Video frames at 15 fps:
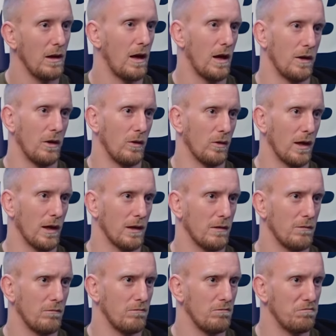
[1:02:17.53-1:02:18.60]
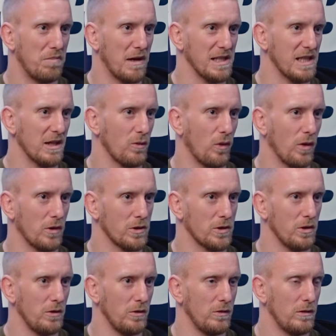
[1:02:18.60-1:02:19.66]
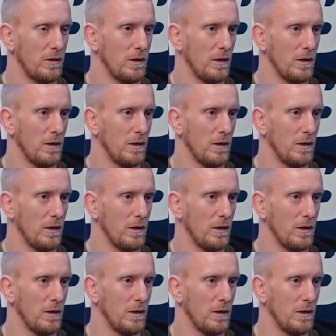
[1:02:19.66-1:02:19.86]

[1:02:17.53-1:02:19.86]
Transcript: I know like basic one or two